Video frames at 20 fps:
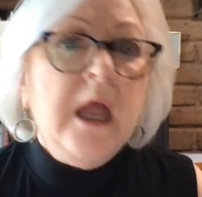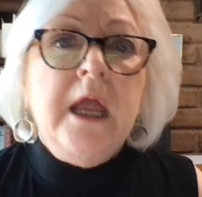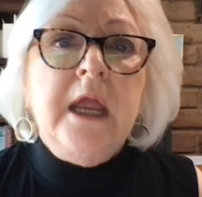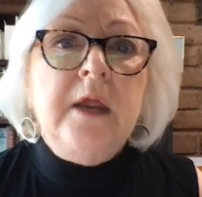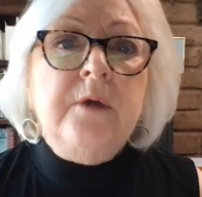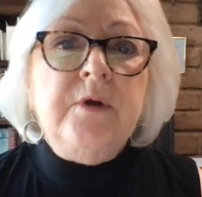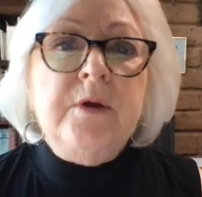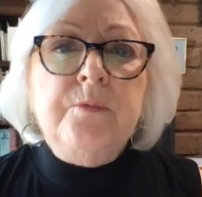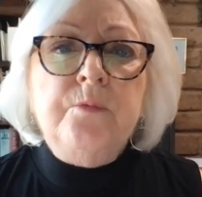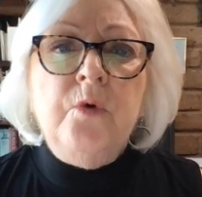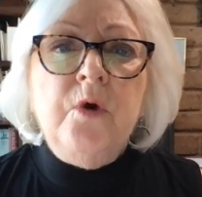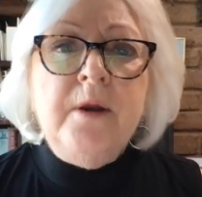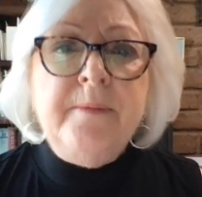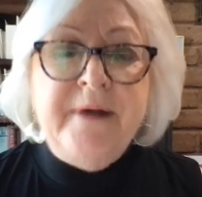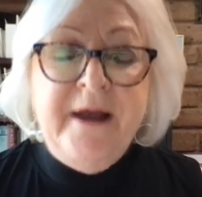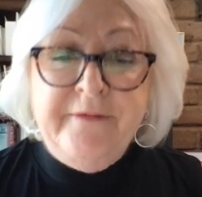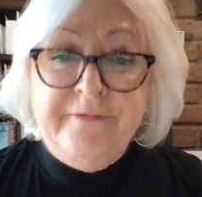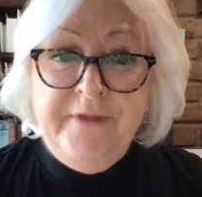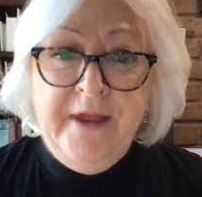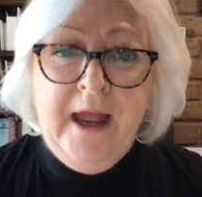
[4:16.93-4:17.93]
Anyway, more
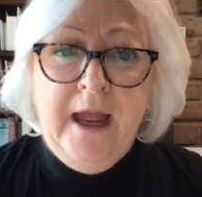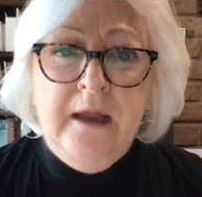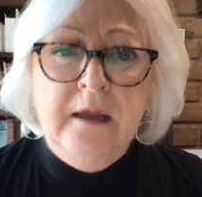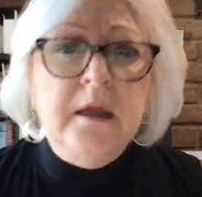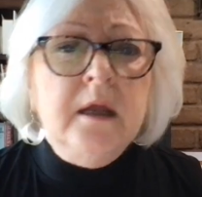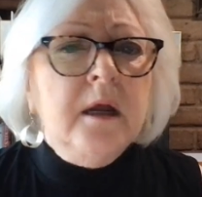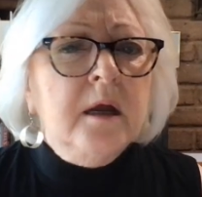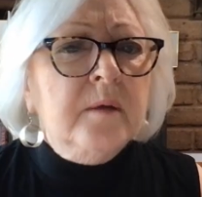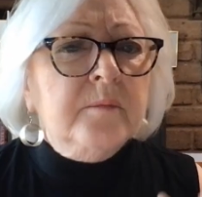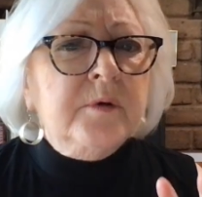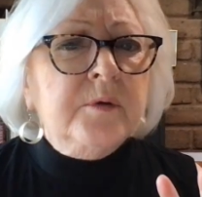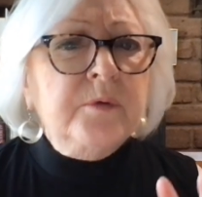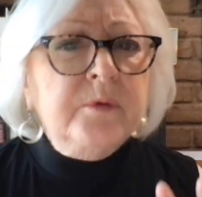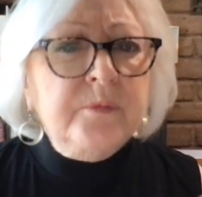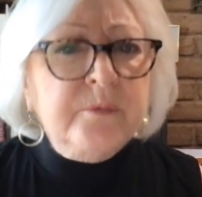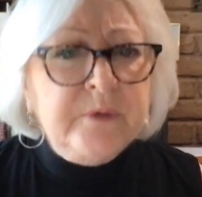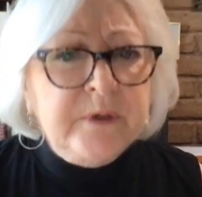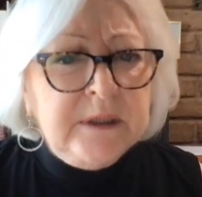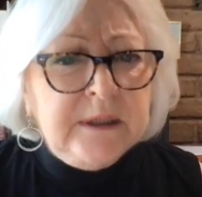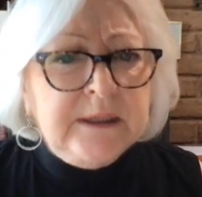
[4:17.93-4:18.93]
about that. But we
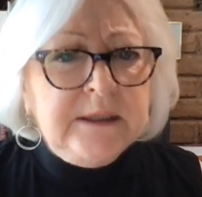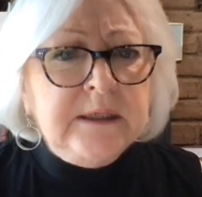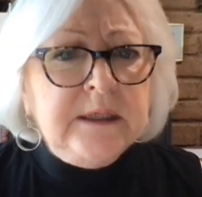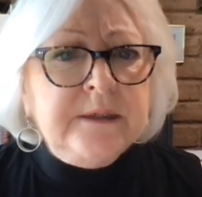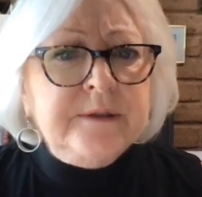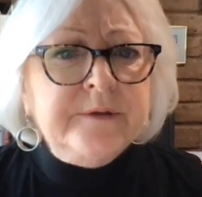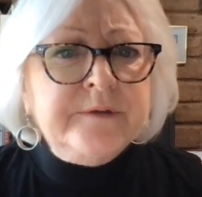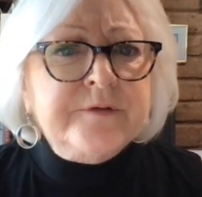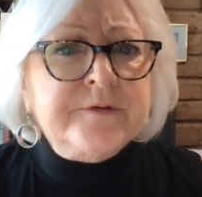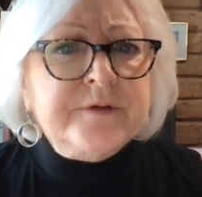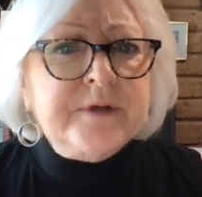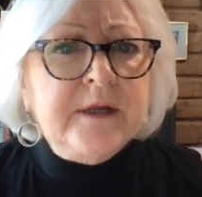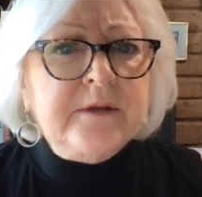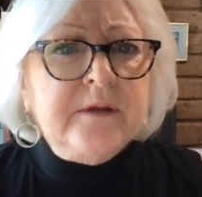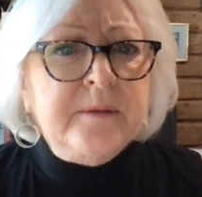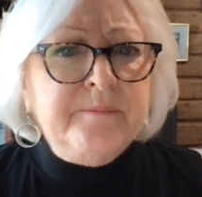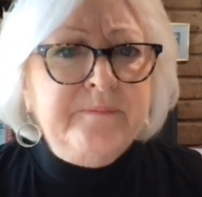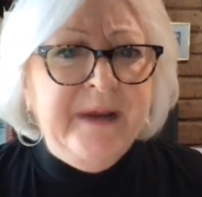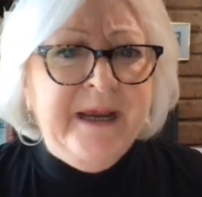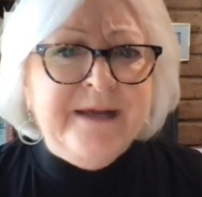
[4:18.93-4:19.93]
really need to understand
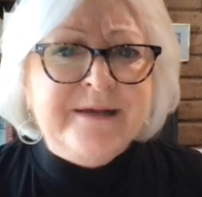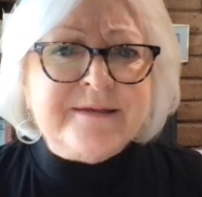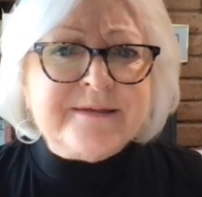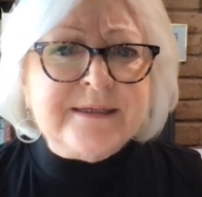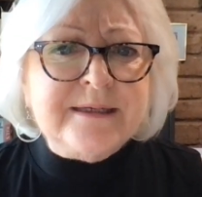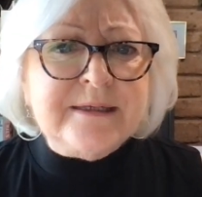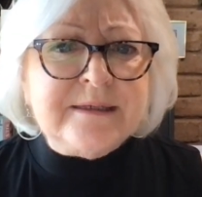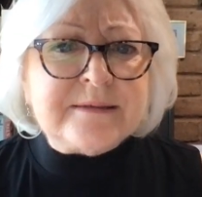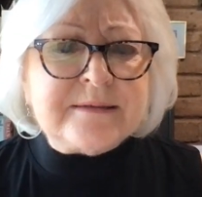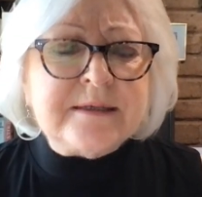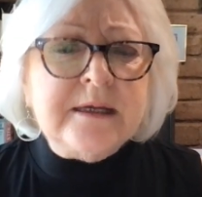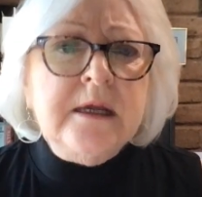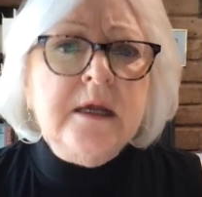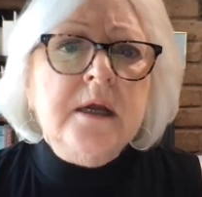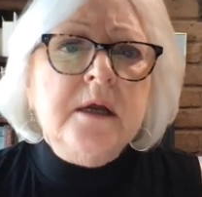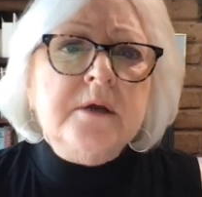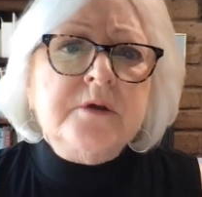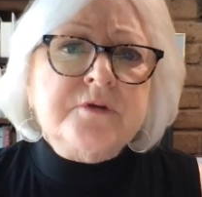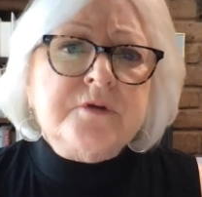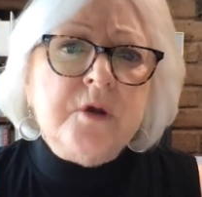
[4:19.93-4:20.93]
the basics
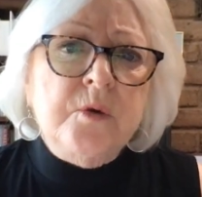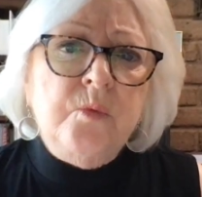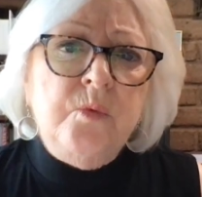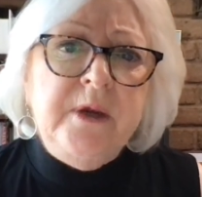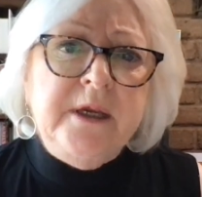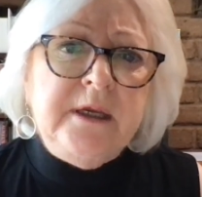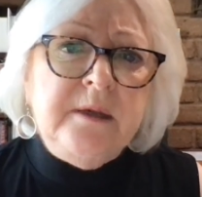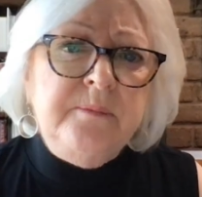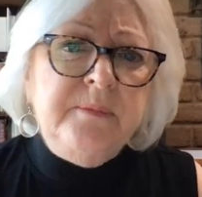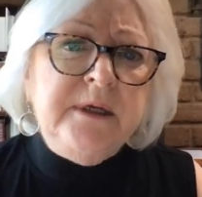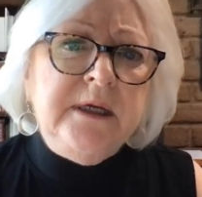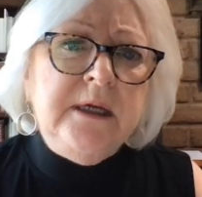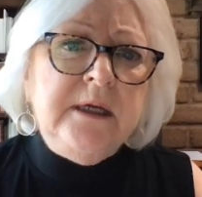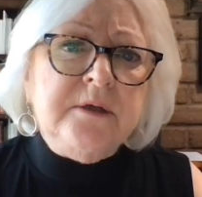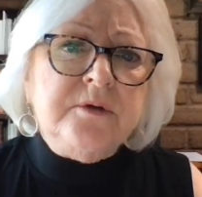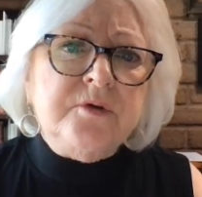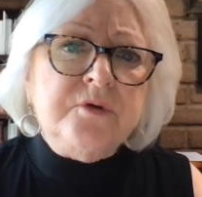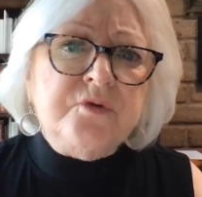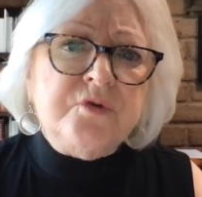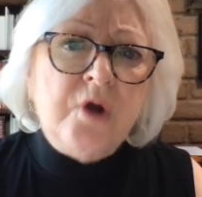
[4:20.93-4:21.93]
so we can
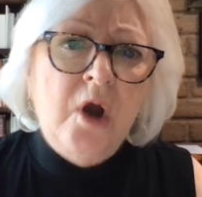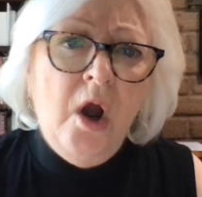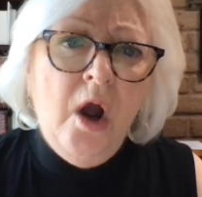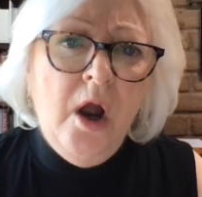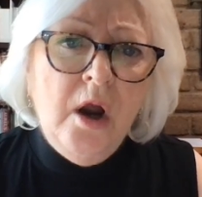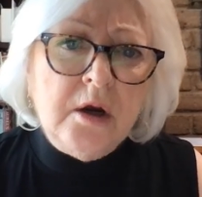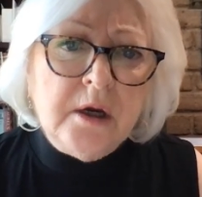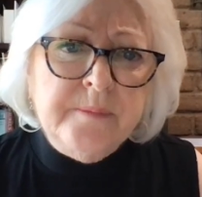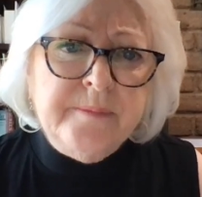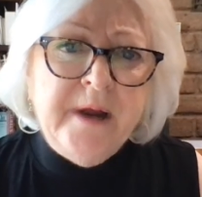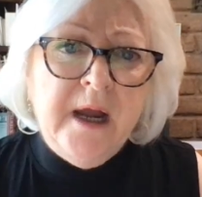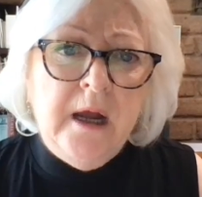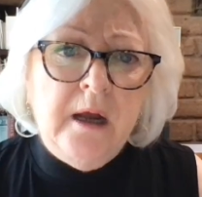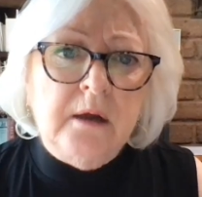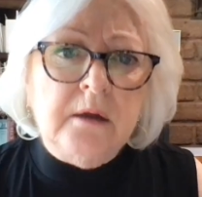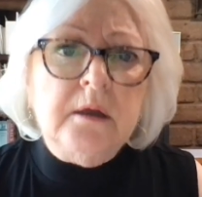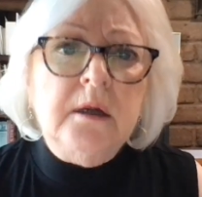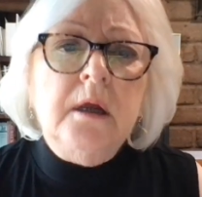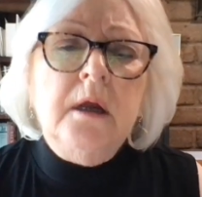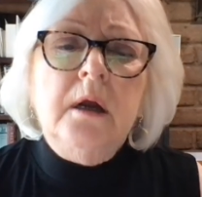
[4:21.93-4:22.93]
begin to talk
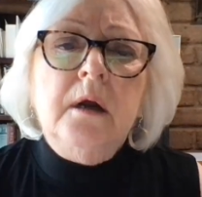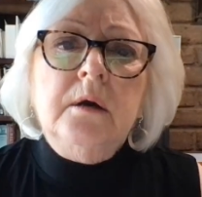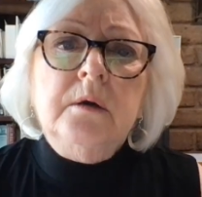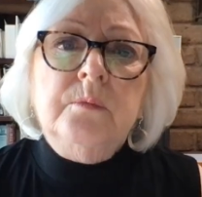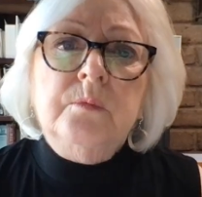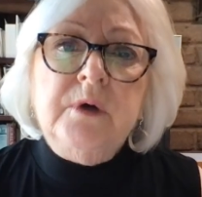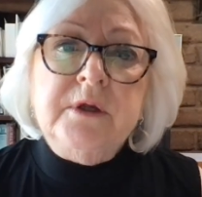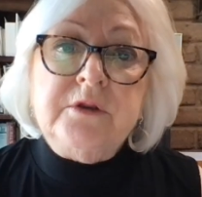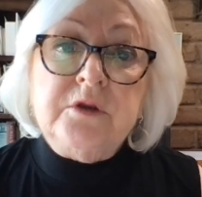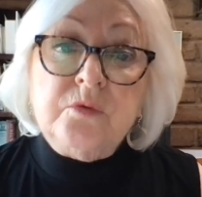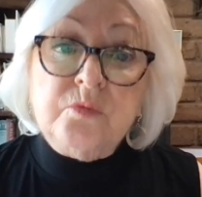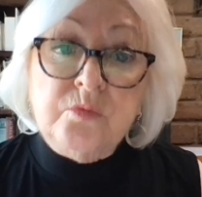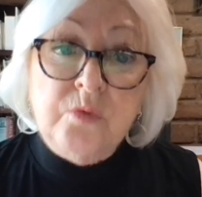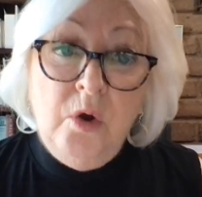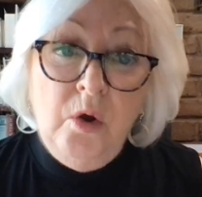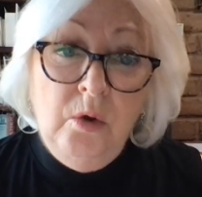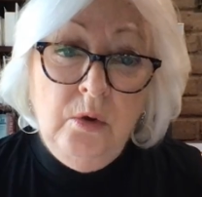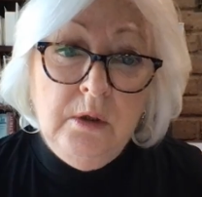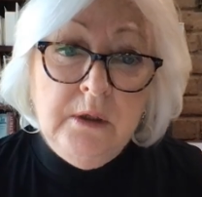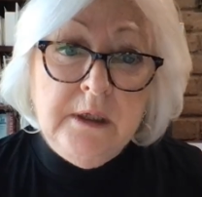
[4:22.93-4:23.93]
about what the
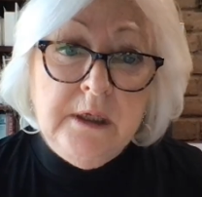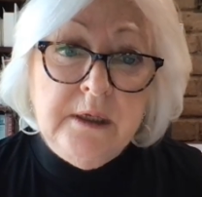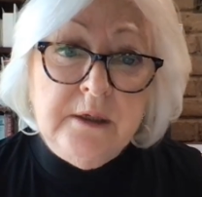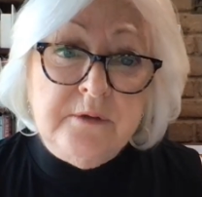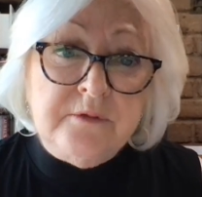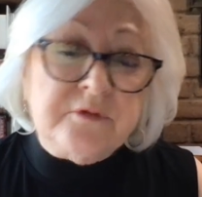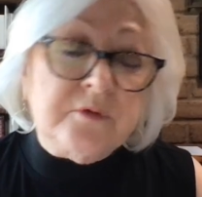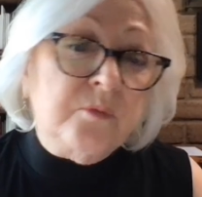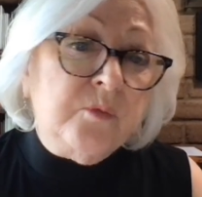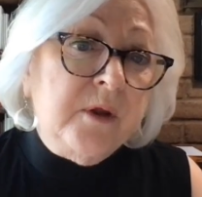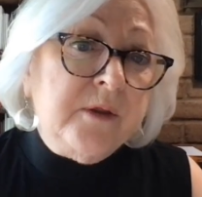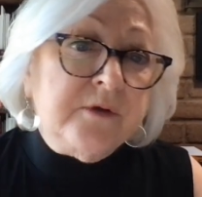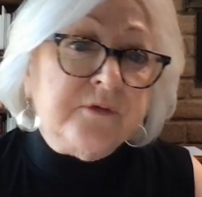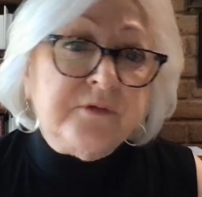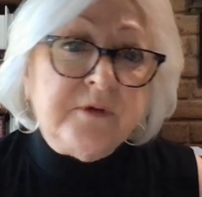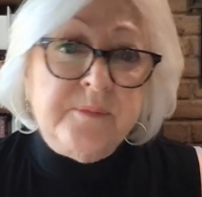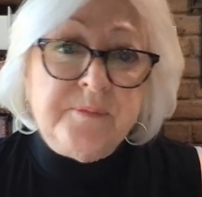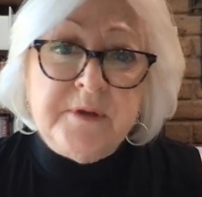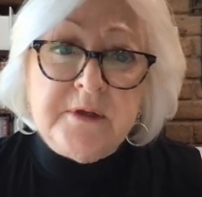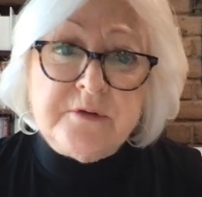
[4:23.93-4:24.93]
role is and whether
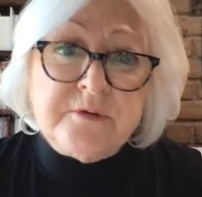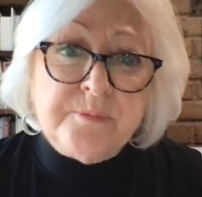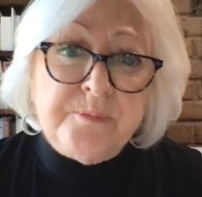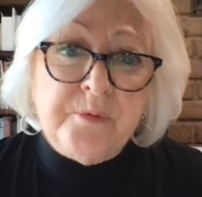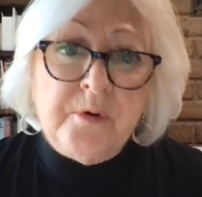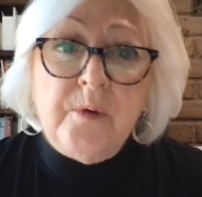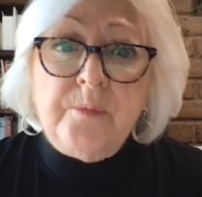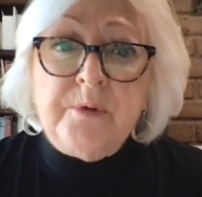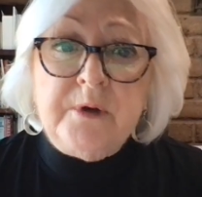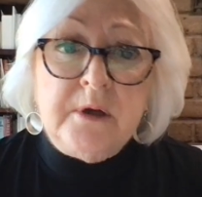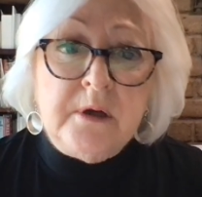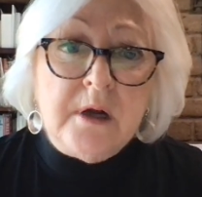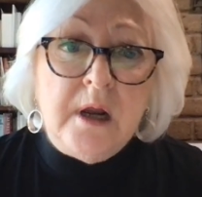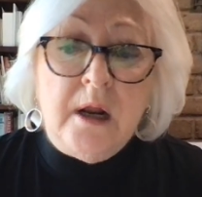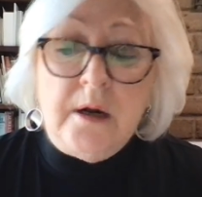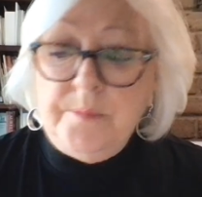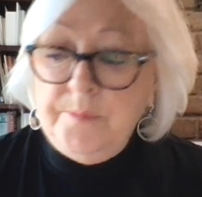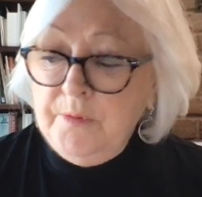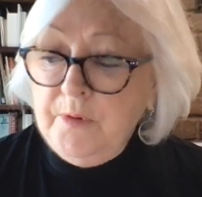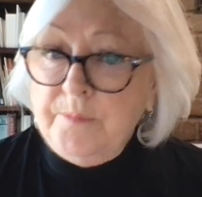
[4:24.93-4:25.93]
something's appropriate or
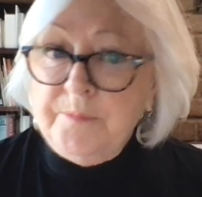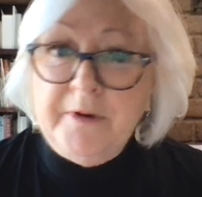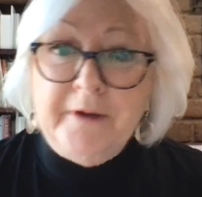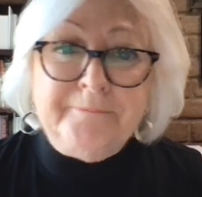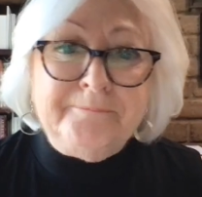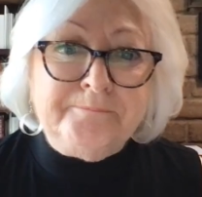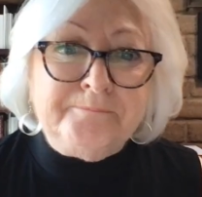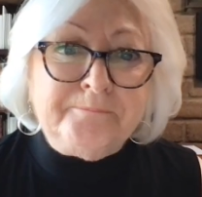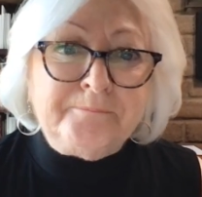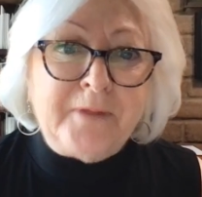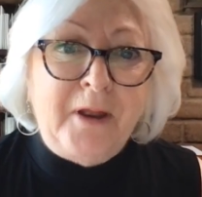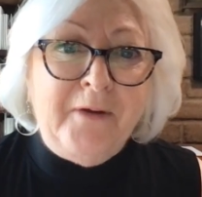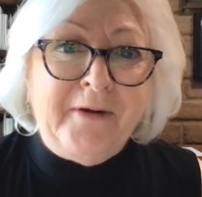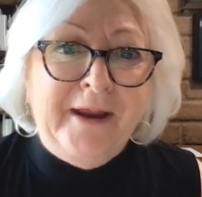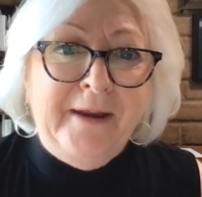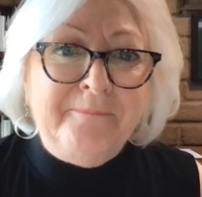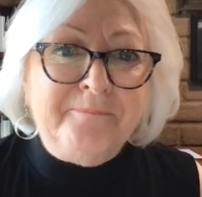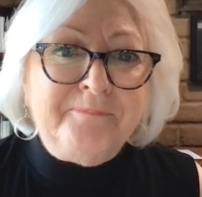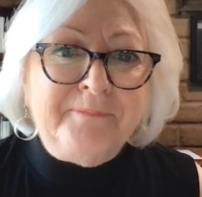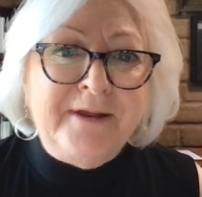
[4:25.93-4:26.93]
not appropriate.
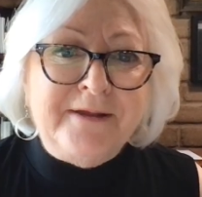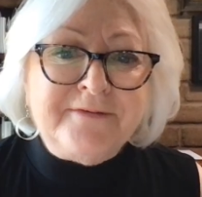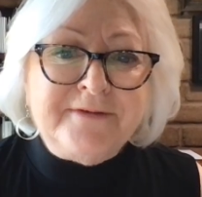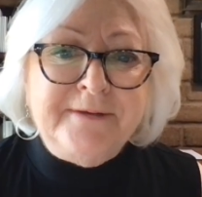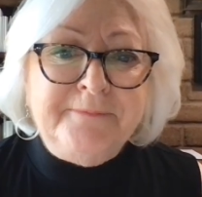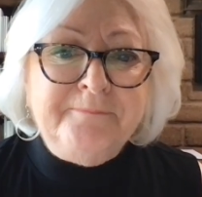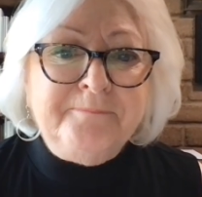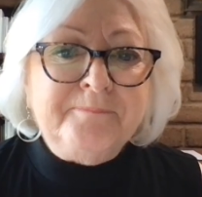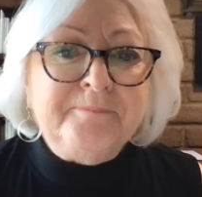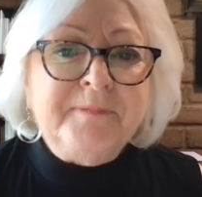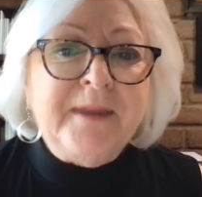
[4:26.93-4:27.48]
Okay, that's it.